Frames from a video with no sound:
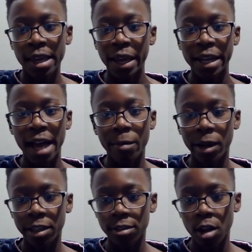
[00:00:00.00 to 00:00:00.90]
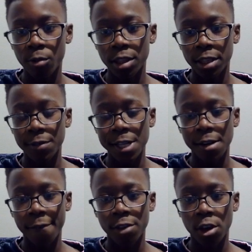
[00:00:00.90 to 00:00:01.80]
and Ahmad is not receiving
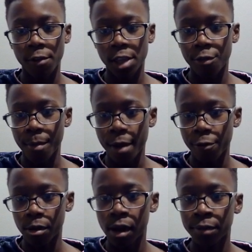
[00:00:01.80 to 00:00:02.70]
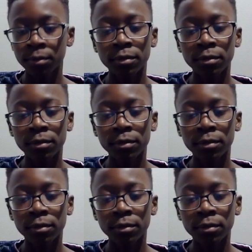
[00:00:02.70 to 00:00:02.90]
enough service from everyone.